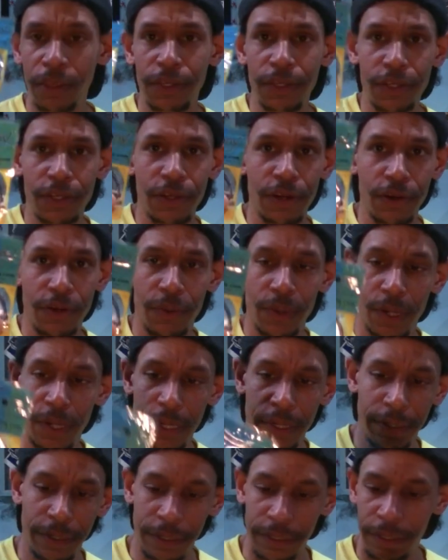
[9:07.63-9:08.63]

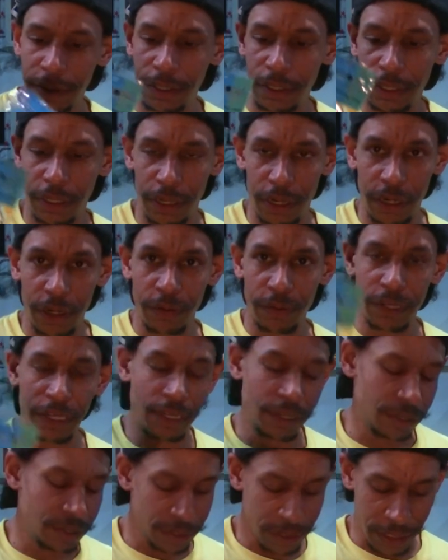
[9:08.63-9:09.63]
So, you know, I don't
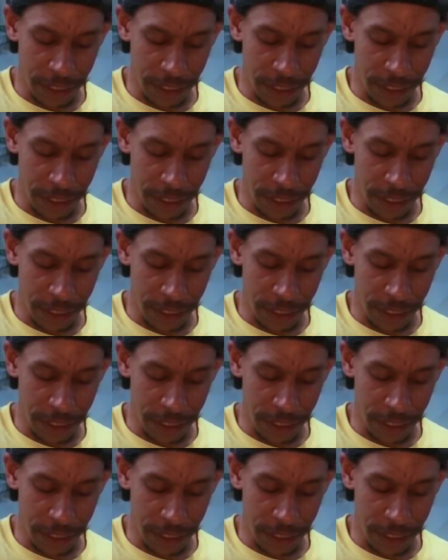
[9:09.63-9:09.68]
need